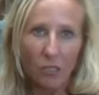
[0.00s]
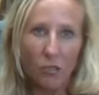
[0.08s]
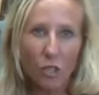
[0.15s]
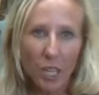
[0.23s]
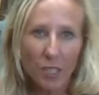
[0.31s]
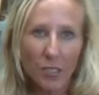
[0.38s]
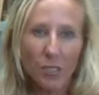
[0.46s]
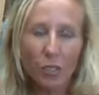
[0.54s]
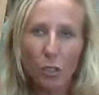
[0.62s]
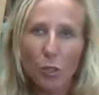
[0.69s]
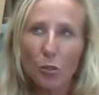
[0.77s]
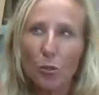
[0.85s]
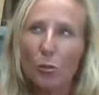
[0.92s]
just
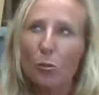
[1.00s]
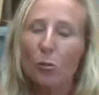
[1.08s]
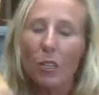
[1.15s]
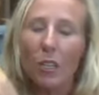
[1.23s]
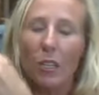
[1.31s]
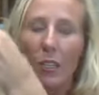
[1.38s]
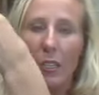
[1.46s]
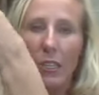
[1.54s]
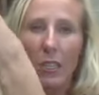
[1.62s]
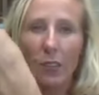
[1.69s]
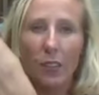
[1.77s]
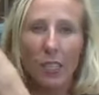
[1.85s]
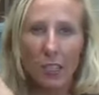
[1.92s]
to give
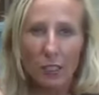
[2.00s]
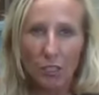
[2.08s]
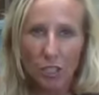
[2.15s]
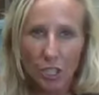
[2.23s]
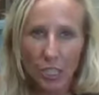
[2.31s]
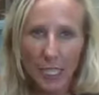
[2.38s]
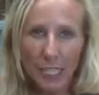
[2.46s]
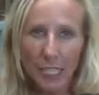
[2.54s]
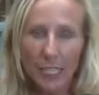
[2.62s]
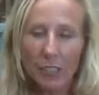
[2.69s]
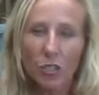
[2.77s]
it a sheen,